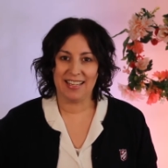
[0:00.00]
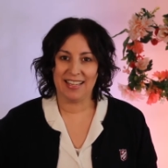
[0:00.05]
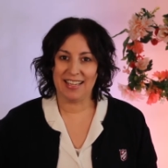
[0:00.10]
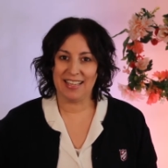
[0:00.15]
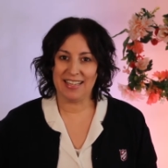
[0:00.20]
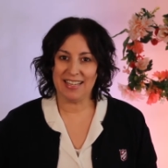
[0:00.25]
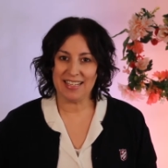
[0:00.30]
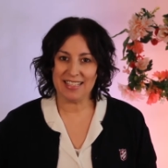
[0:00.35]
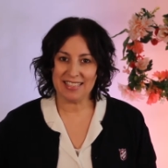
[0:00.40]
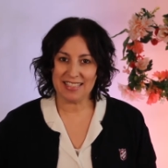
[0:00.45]

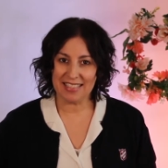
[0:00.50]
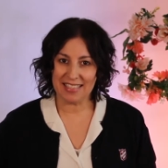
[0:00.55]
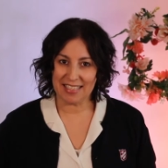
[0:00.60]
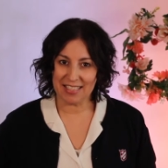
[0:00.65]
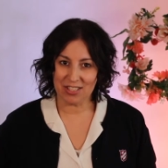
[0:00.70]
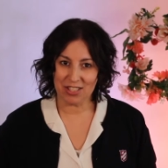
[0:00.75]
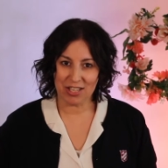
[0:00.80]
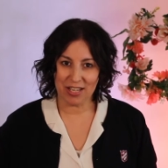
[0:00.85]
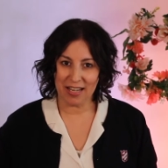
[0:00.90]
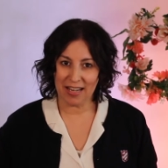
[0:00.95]
In his
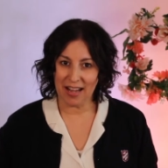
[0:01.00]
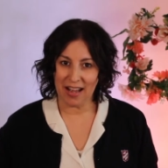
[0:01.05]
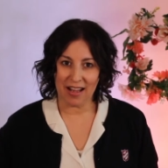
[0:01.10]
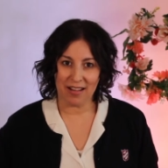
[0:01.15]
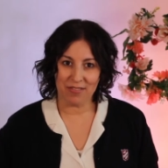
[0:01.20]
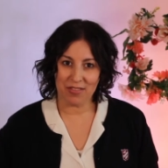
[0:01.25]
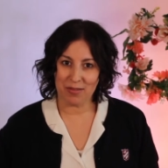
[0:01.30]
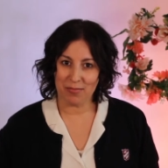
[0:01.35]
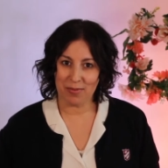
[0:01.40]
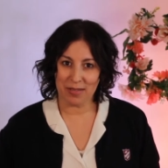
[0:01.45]
teaching
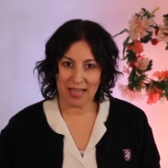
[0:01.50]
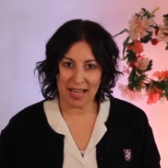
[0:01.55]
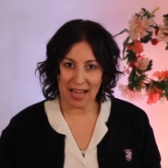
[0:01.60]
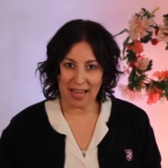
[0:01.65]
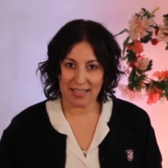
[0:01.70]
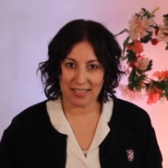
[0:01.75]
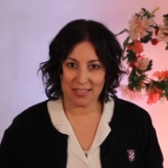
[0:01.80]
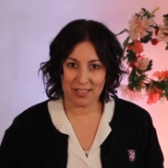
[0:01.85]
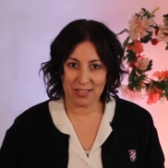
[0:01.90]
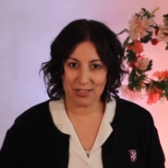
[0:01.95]
of the
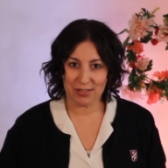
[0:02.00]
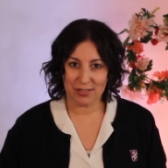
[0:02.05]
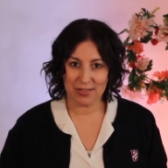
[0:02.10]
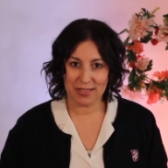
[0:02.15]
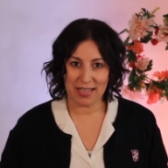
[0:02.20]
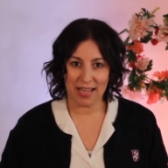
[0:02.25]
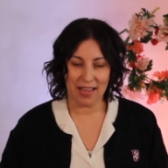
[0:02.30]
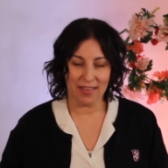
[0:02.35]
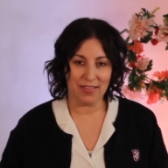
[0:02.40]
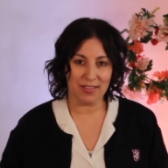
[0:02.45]

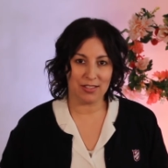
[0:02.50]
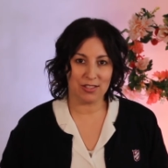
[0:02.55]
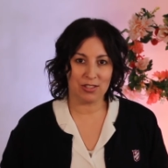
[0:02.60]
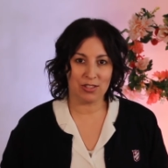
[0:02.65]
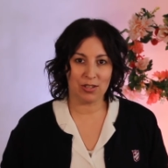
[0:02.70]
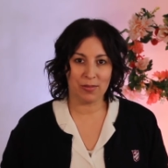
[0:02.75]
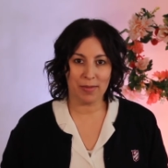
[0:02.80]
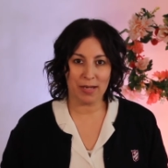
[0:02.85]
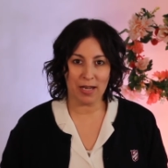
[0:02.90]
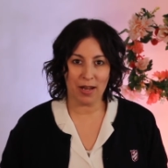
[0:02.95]
Beatitudes and the
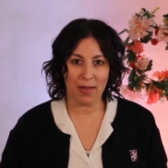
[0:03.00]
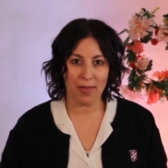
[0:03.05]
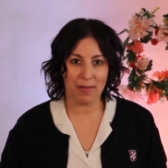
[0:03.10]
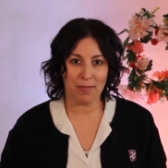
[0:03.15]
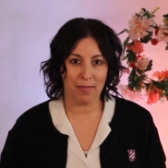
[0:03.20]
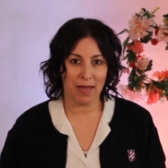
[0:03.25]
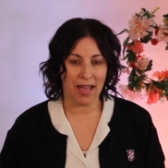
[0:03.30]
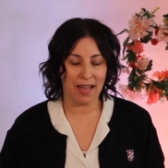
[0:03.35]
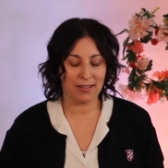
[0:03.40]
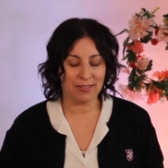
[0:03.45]
Sermon on the
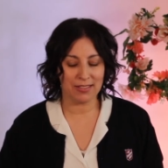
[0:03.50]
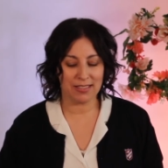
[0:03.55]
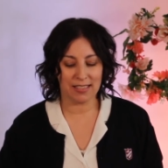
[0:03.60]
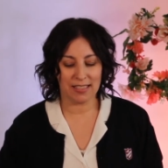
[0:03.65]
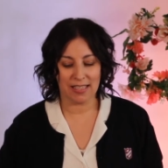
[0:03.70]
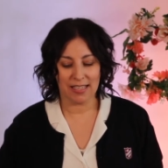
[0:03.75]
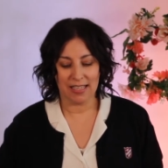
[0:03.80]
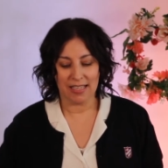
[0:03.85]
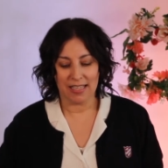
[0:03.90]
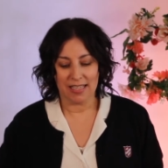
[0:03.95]

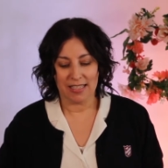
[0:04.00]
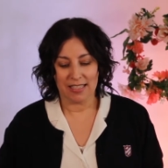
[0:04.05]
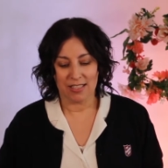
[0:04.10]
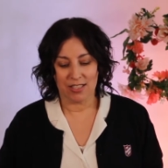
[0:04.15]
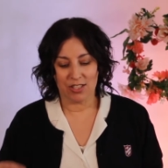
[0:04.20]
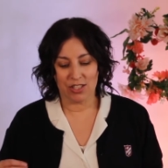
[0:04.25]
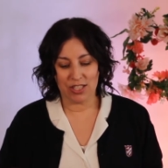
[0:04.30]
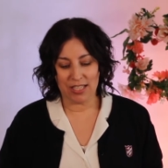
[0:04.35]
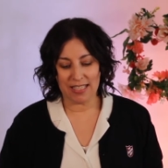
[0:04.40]
Mount,